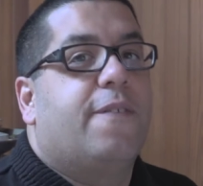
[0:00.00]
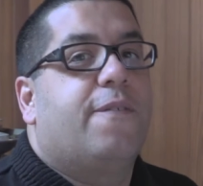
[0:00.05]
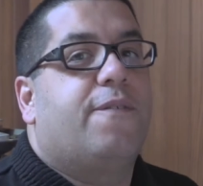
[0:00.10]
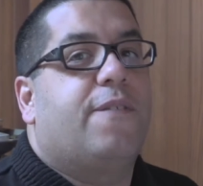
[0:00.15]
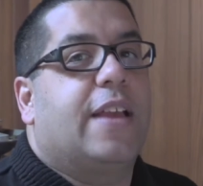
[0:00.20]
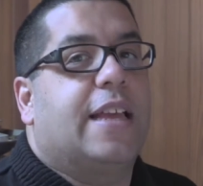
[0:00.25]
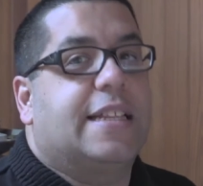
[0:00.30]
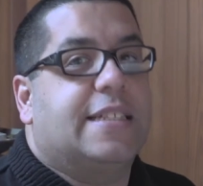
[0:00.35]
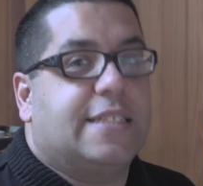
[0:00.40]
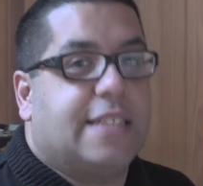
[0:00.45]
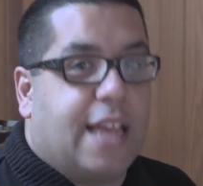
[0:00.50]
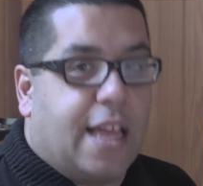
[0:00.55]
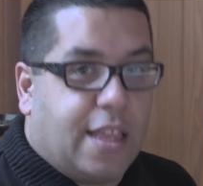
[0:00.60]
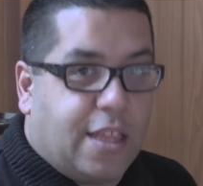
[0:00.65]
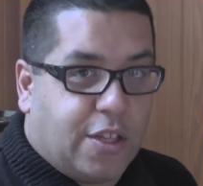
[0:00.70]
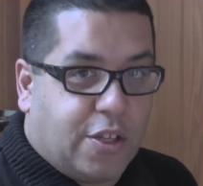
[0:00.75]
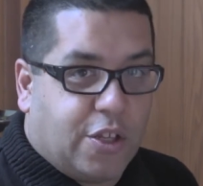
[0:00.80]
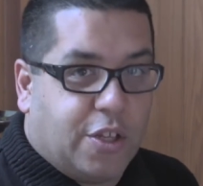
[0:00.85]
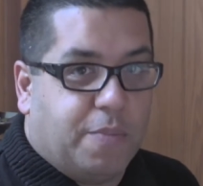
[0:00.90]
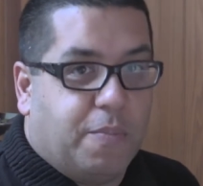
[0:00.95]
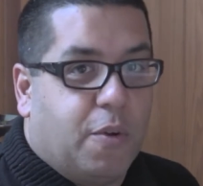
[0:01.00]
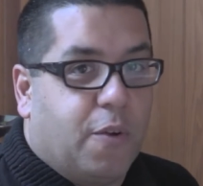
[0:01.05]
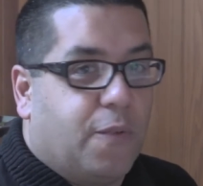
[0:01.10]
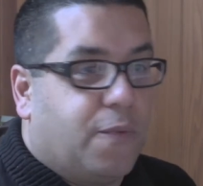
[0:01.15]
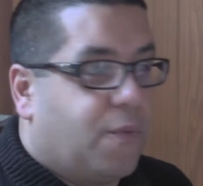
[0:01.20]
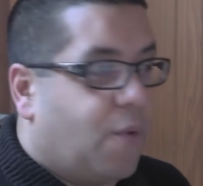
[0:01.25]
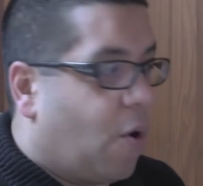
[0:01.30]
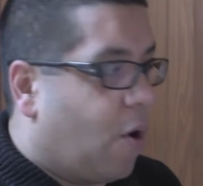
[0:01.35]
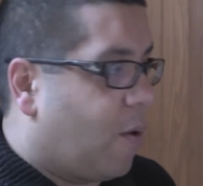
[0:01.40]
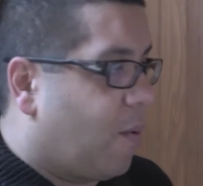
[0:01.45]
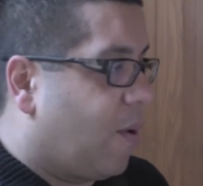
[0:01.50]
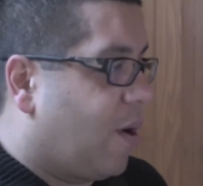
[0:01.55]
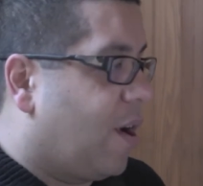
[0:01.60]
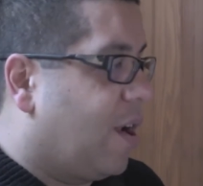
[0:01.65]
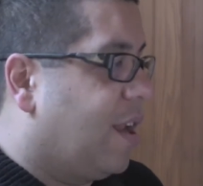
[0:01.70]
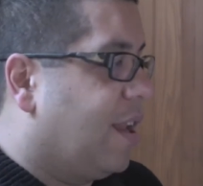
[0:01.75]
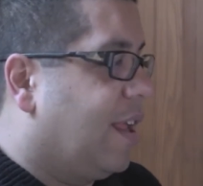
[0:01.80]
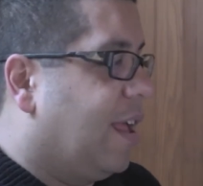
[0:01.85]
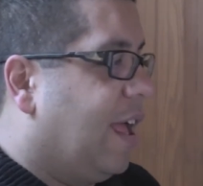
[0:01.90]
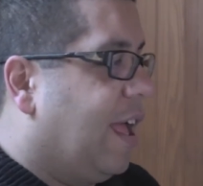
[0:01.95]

Fantasy Island could move forward.